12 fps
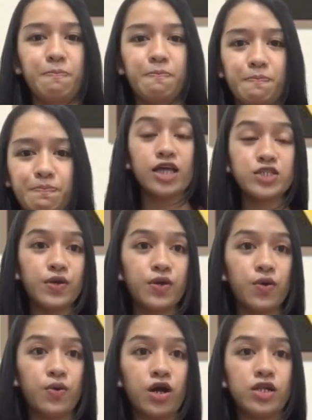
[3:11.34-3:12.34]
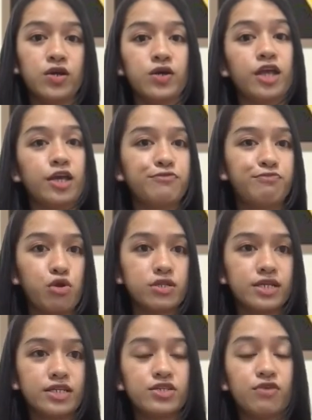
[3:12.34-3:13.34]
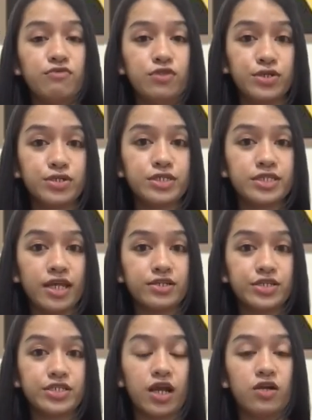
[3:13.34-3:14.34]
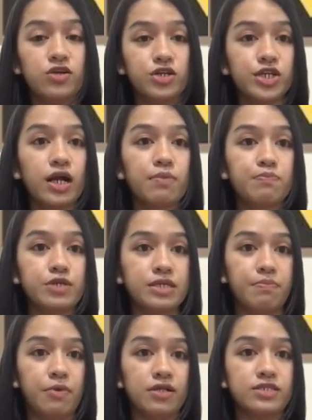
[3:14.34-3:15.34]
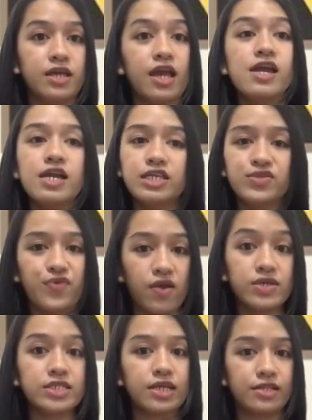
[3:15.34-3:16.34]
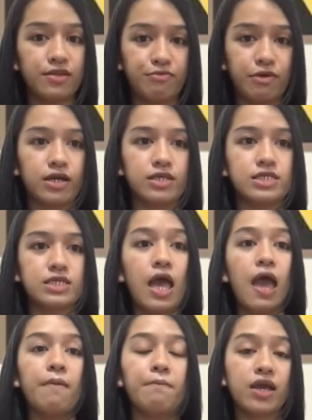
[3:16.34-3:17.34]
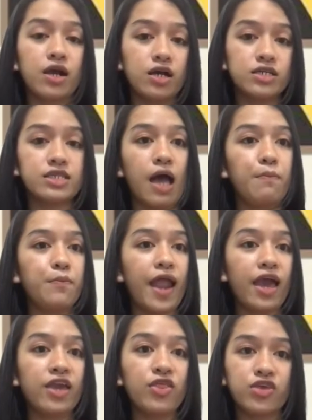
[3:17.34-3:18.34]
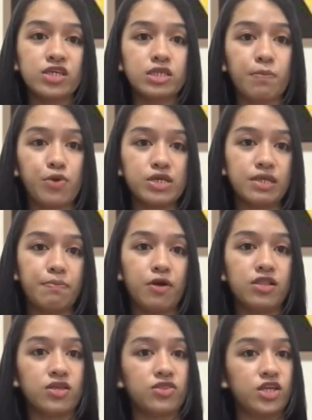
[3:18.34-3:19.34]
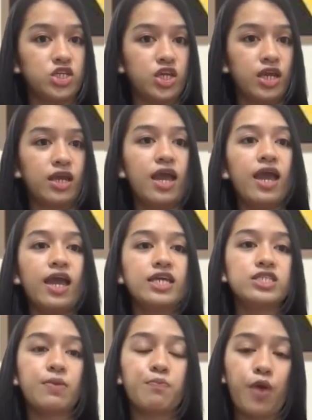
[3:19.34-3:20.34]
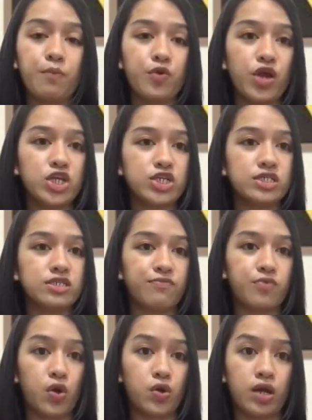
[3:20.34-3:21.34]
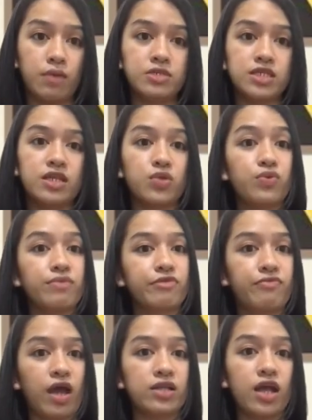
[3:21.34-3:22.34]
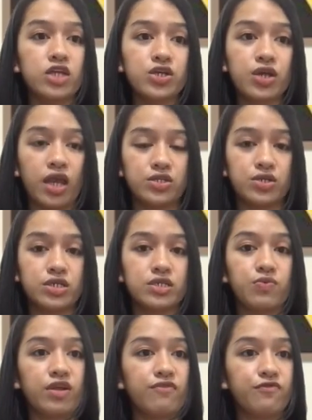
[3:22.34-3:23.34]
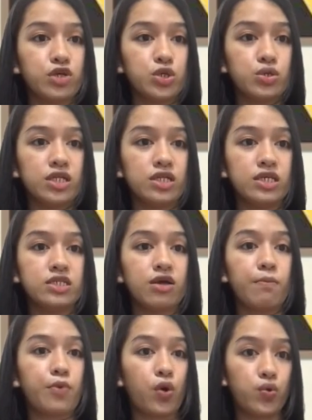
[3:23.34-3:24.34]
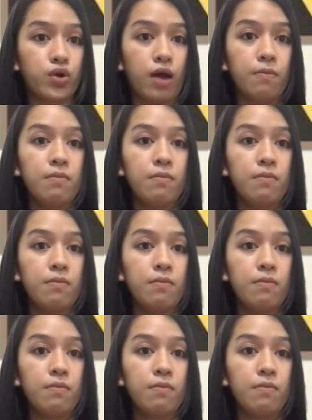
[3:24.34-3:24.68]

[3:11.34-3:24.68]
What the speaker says: As we go on the importance of learner-centered psychological principles is very significant because applying this principle in teaching is the preparations of programs that will provide educators with opportunities of program